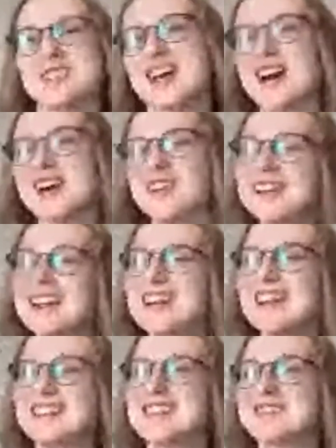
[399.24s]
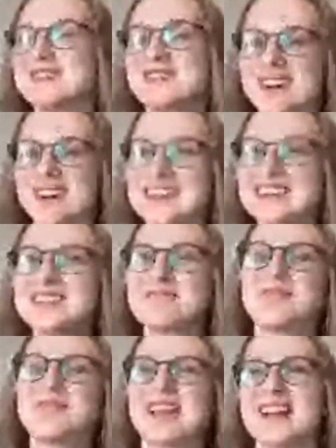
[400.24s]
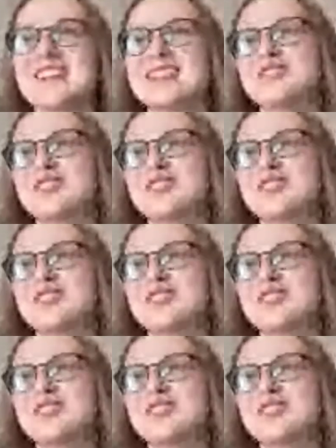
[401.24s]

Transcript: want to have some fun and